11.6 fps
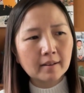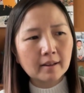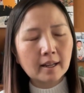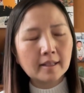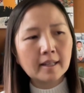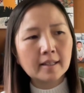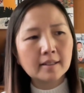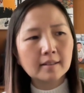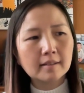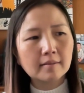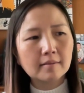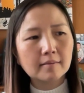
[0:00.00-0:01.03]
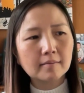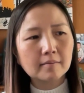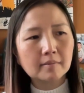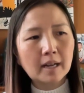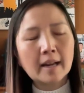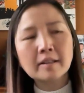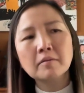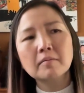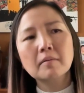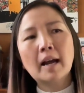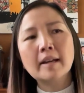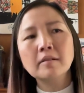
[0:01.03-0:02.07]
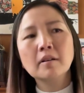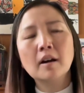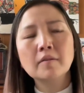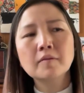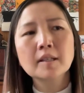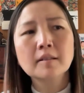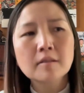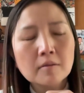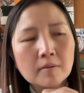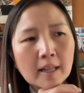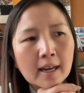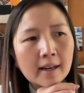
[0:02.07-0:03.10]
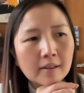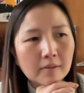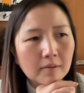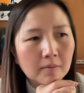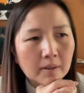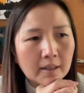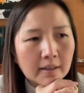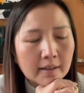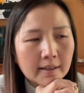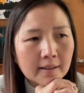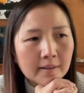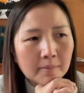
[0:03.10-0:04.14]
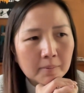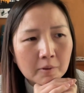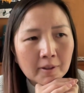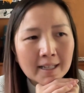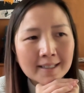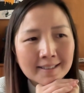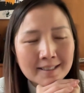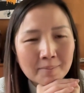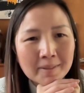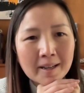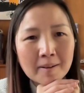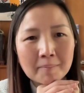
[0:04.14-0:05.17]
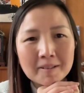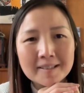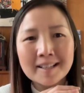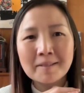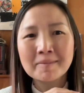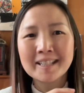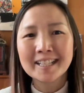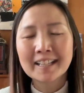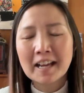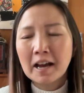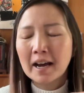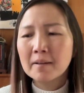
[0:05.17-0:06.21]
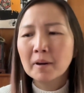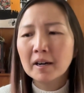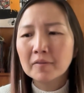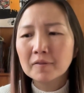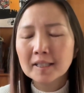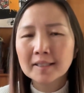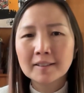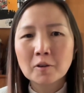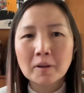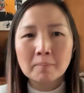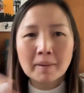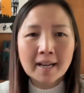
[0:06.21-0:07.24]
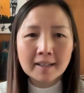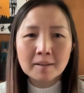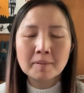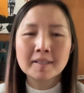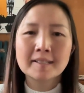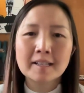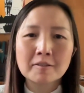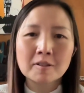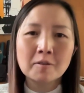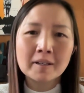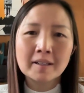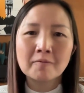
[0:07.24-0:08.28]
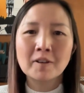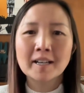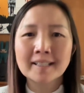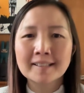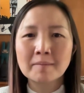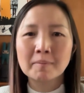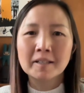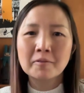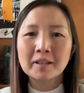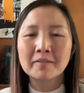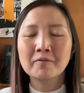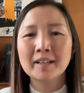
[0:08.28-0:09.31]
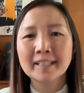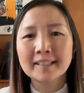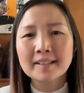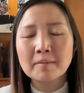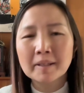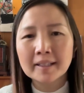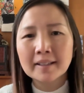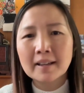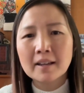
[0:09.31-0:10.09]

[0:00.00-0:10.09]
and then I don't often do that when I am creating something. I'm often going back up the stairs, going and finding something, going and finding something.